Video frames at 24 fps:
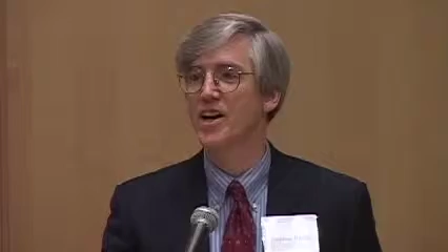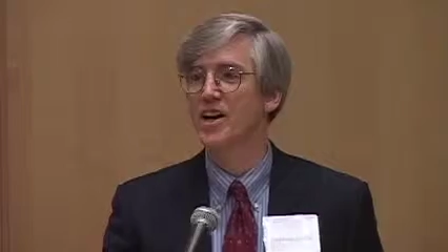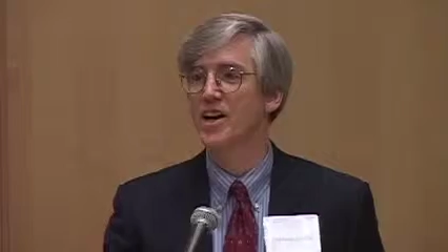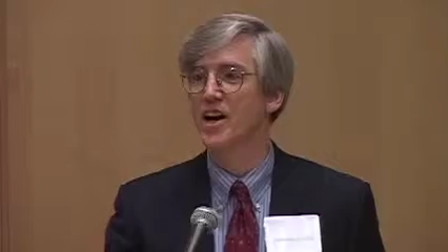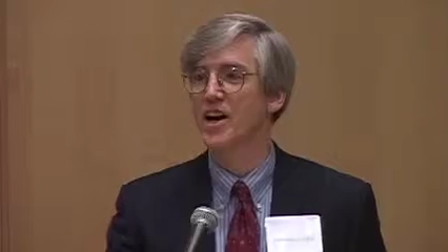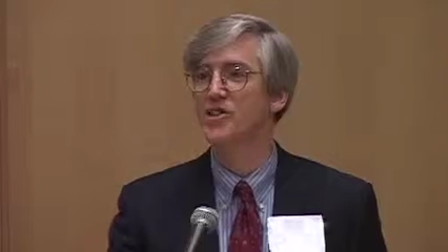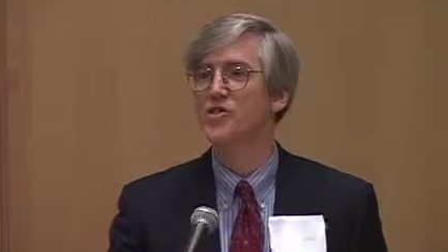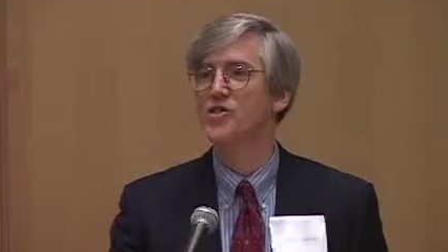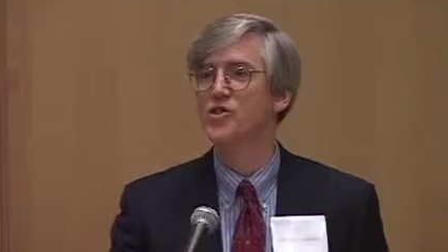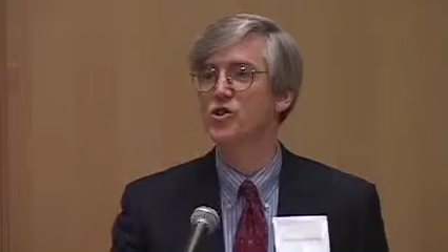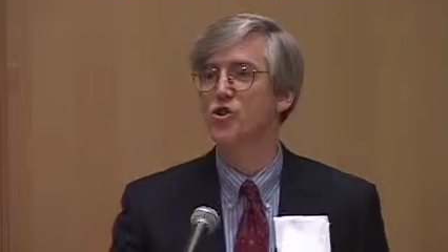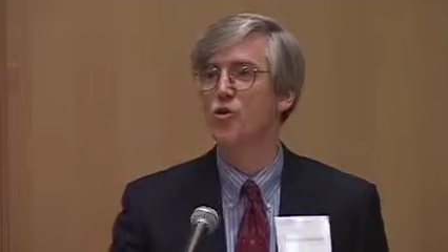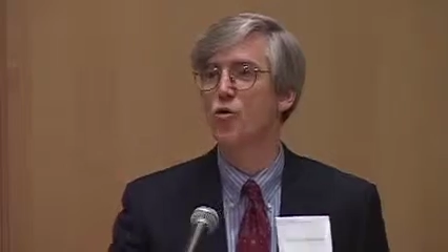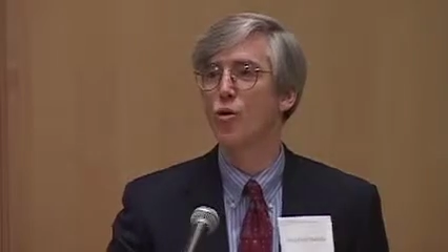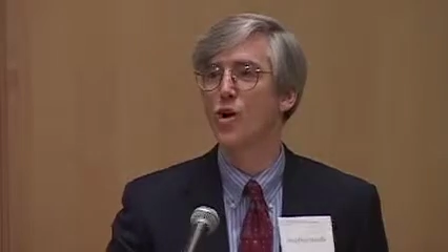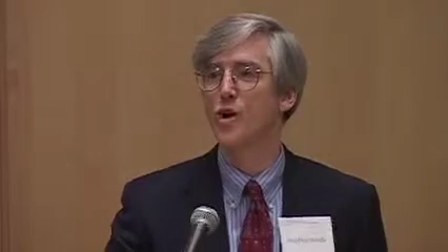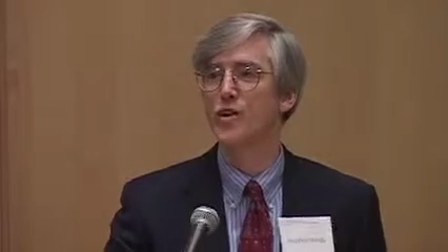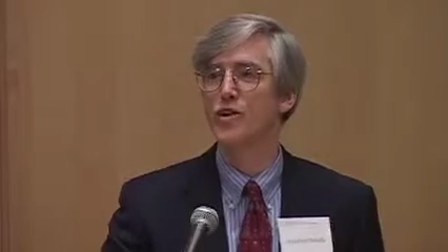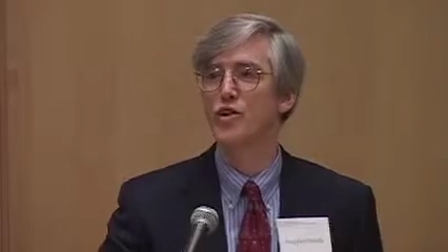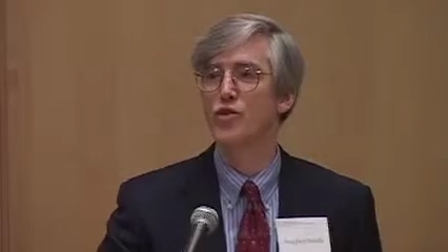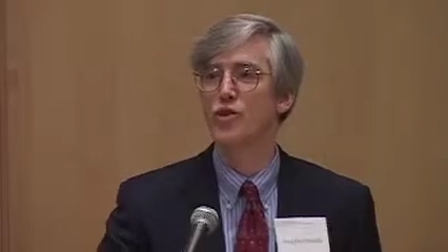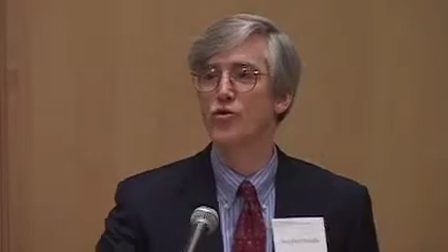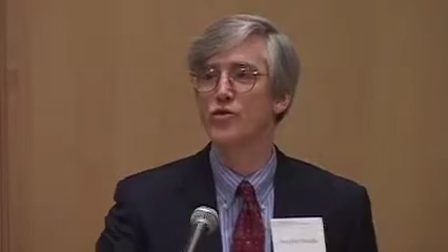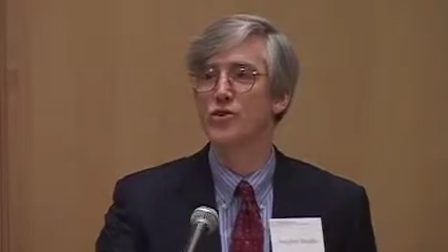
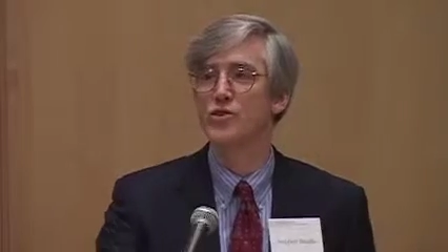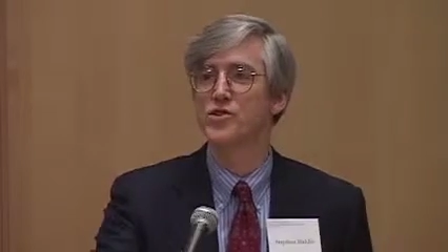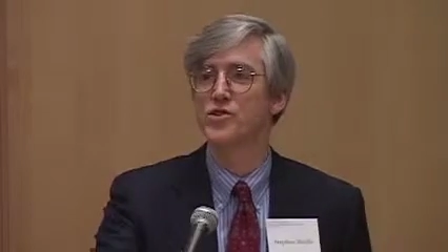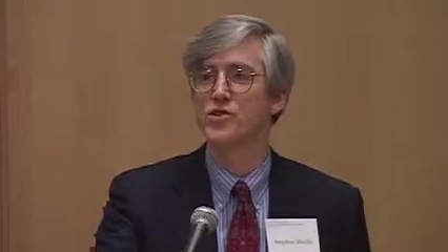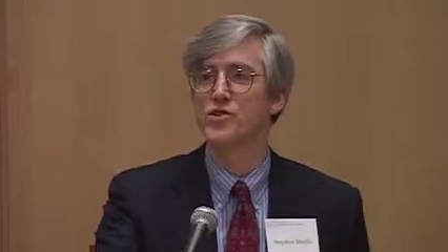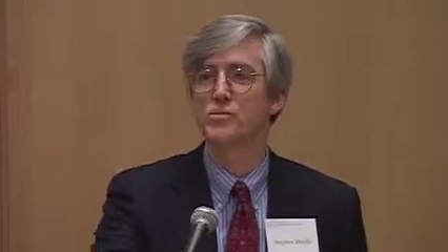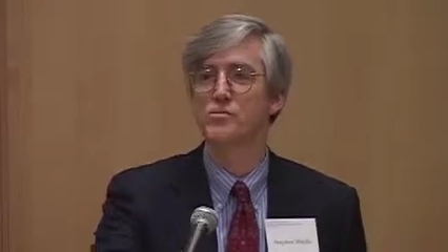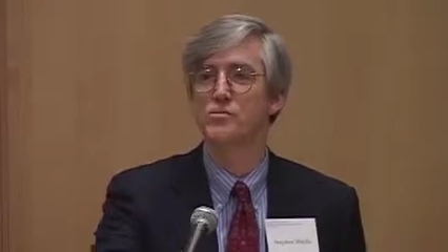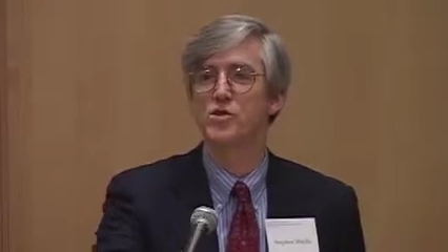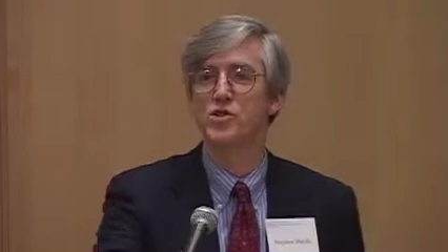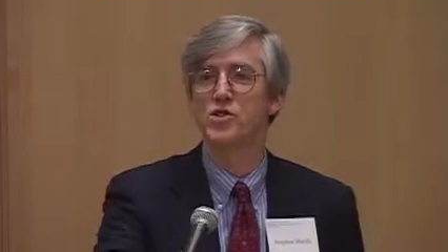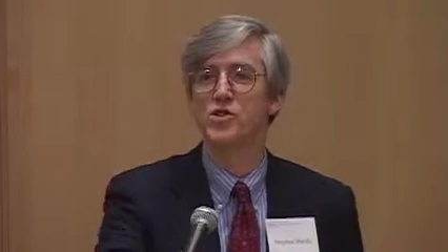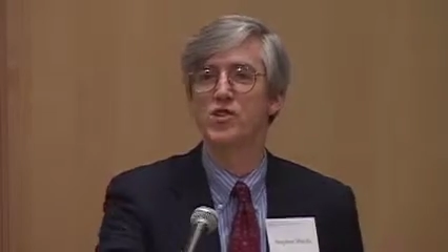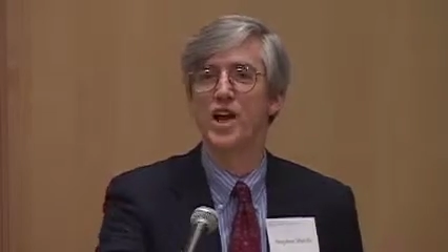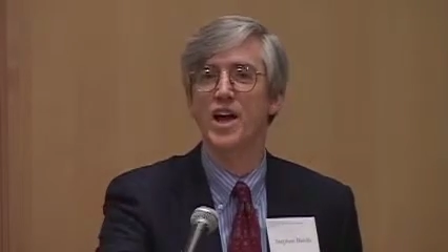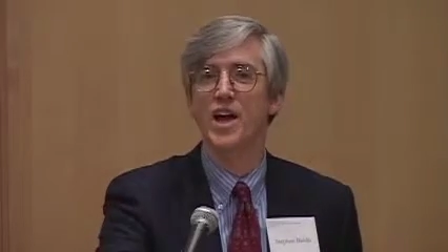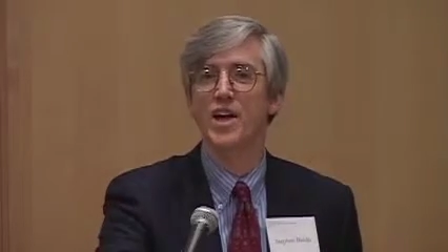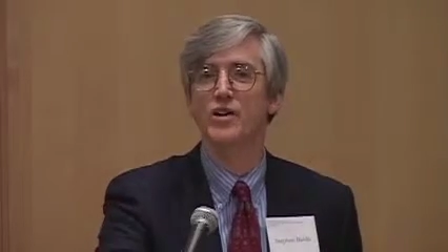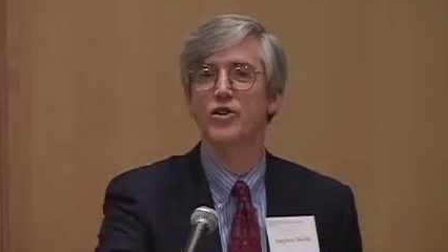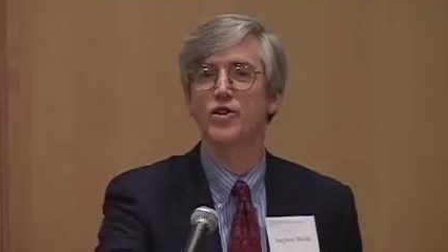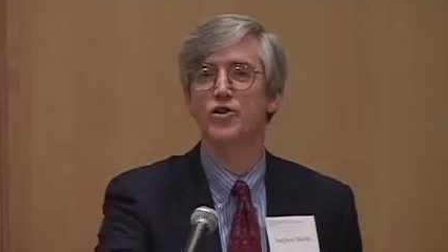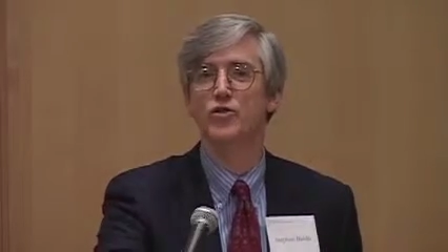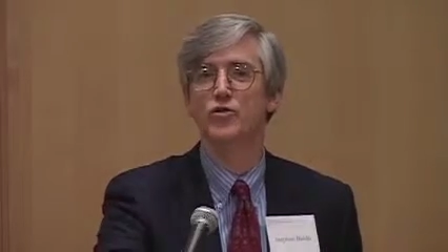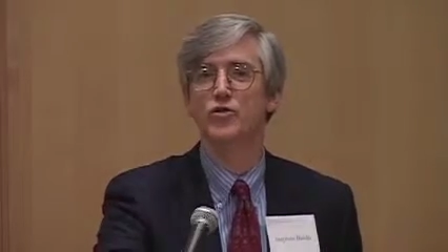consequential and
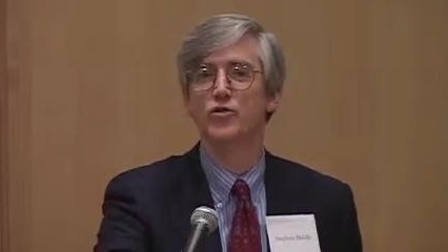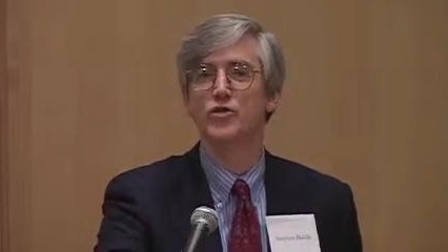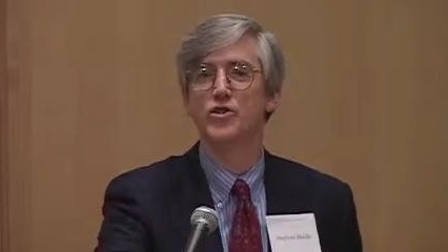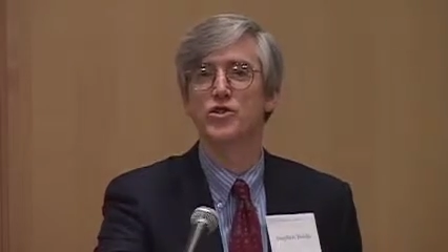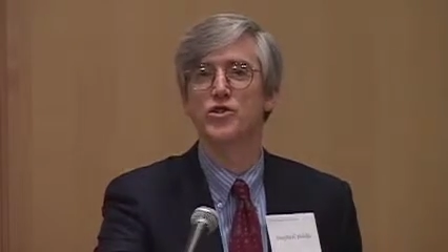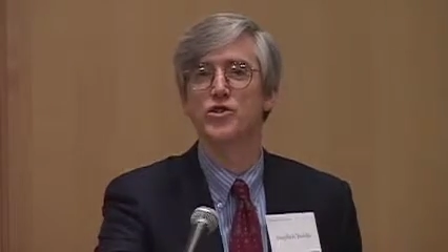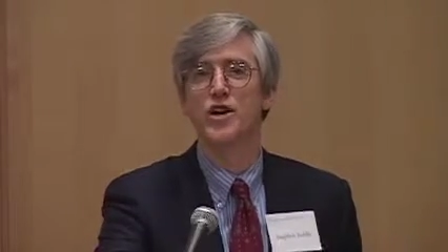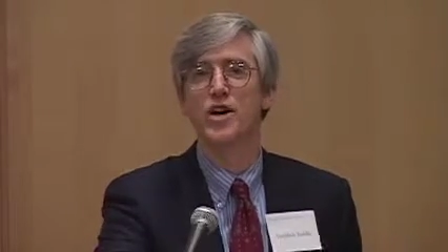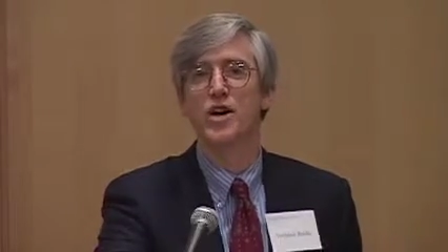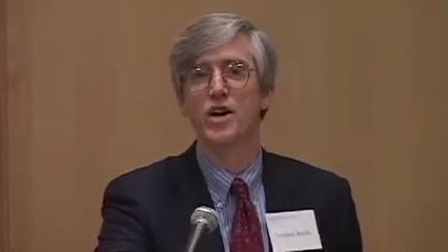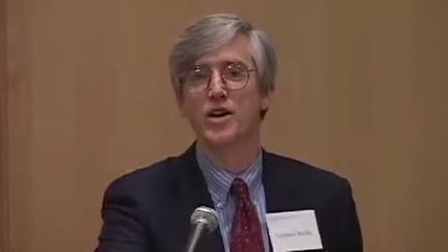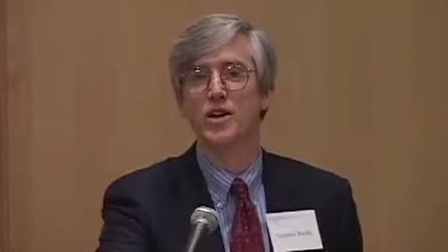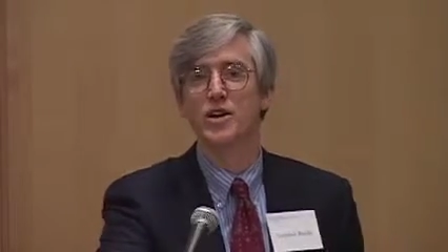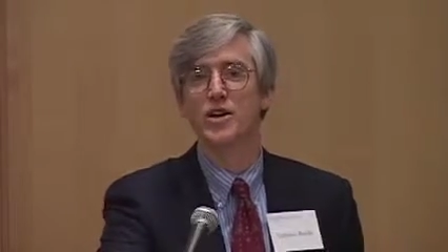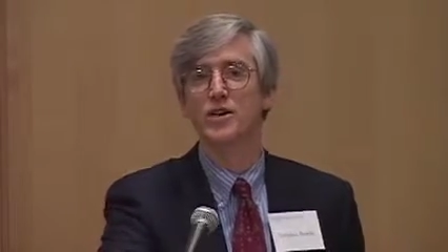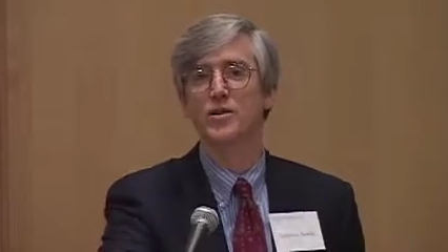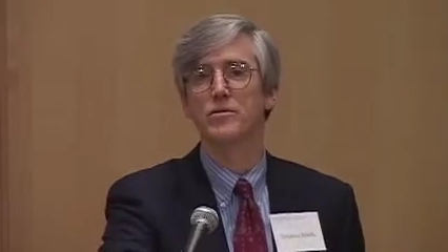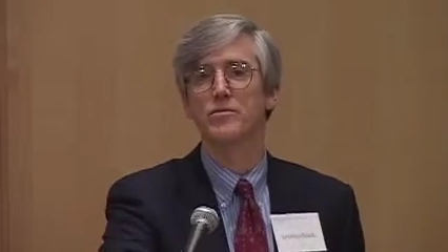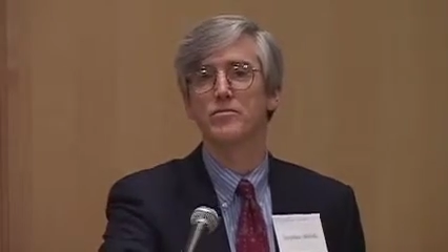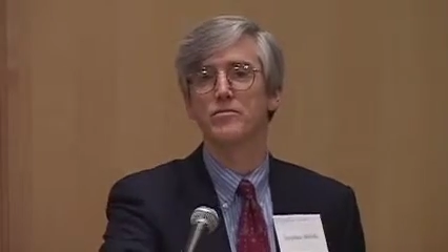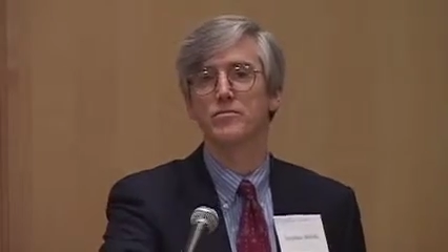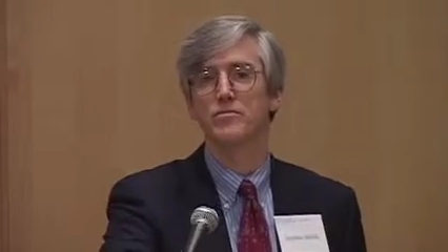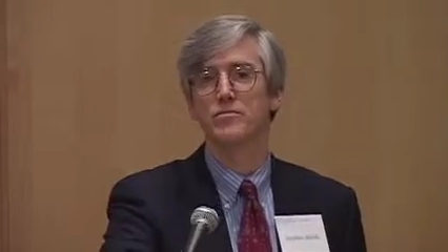substantial stake.